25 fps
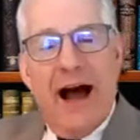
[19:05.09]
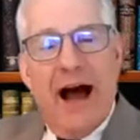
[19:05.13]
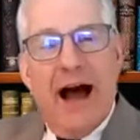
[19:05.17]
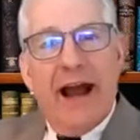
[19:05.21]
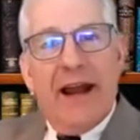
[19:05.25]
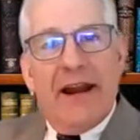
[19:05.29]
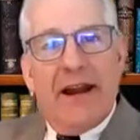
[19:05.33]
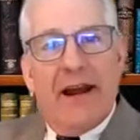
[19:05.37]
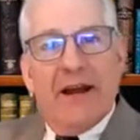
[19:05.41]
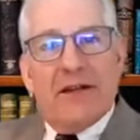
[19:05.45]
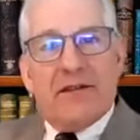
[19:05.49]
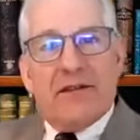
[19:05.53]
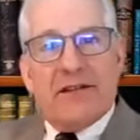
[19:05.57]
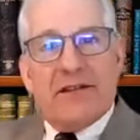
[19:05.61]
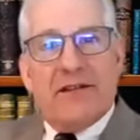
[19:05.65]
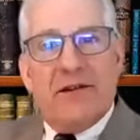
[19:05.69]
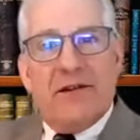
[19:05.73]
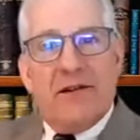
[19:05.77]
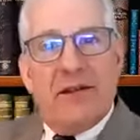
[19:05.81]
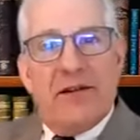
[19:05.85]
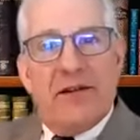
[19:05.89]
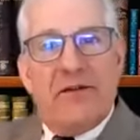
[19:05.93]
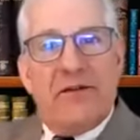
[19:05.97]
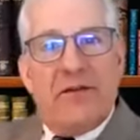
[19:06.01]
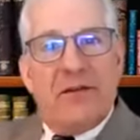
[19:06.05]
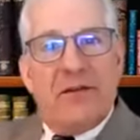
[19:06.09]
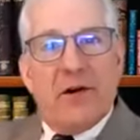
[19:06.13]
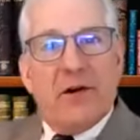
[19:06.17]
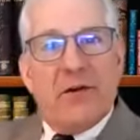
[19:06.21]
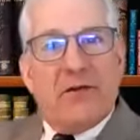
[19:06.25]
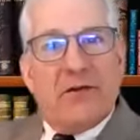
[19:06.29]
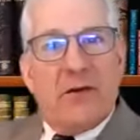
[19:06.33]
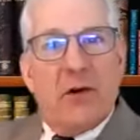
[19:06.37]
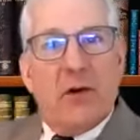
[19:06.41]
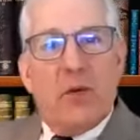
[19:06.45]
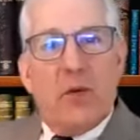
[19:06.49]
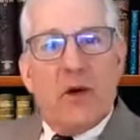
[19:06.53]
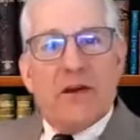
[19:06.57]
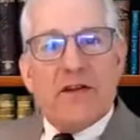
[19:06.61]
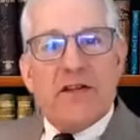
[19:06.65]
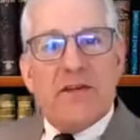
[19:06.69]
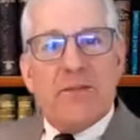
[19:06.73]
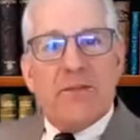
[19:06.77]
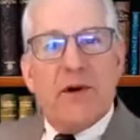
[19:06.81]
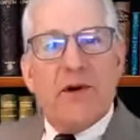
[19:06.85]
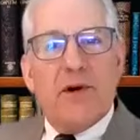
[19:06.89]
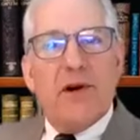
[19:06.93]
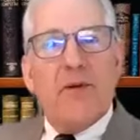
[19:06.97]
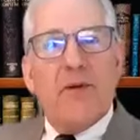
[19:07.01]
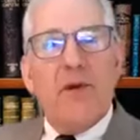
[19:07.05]
guide us to the fearful
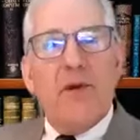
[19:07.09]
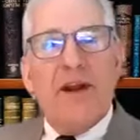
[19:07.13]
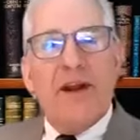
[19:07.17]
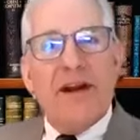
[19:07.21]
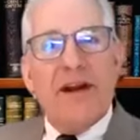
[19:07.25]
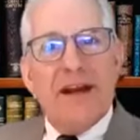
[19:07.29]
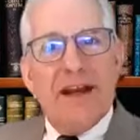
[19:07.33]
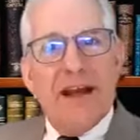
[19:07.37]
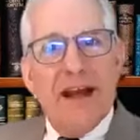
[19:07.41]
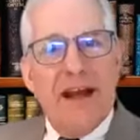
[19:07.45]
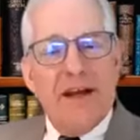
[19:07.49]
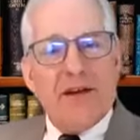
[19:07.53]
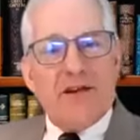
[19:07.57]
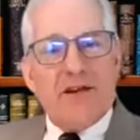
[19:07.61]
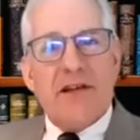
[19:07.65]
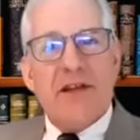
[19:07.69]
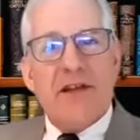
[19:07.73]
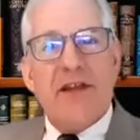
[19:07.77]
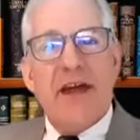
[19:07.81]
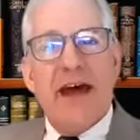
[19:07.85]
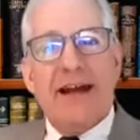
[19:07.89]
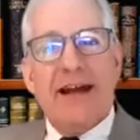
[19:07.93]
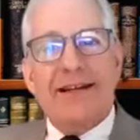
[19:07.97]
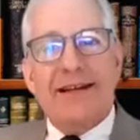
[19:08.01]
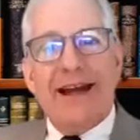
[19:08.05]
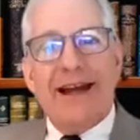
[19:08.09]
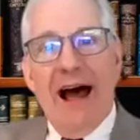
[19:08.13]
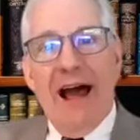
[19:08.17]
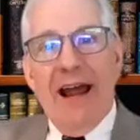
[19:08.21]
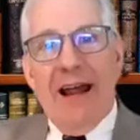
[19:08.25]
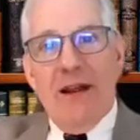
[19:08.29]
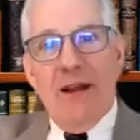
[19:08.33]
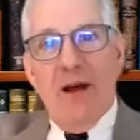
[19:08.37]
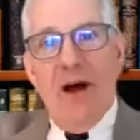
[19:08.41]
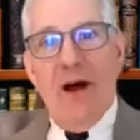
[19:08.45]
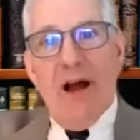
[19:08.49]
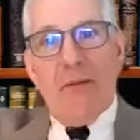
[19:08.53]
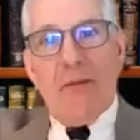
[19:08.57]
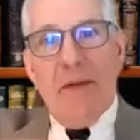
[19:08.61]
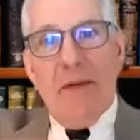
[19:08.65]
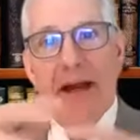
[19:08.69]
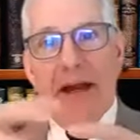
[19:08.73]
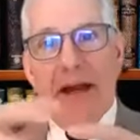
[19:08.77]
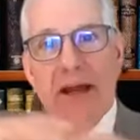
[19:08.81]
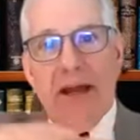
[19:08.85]
whisper, and we engage in that dialogue,